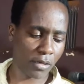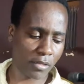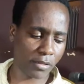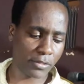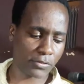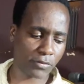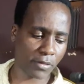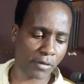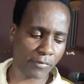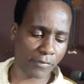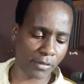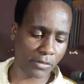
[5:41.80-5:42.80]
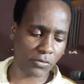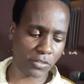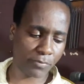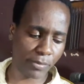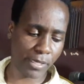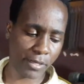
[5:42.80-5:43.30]
this finger is
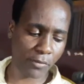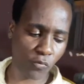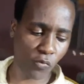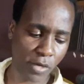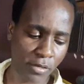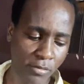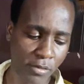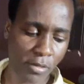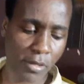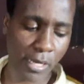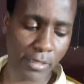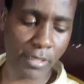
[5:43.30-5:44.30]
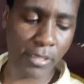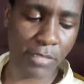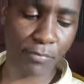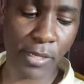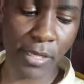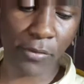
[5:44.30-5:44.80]
playing one, and then it's
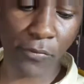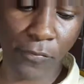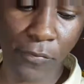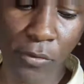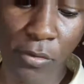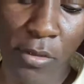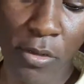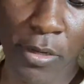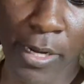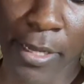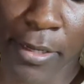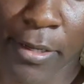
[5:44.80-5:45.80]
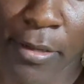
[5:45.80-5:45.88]
playing four. Like